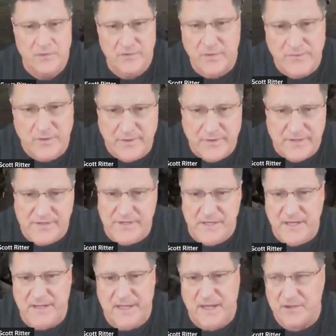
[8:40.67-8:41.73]

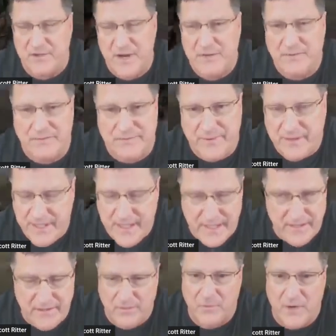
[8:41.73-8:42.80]
Novorossiya. They can travel freely into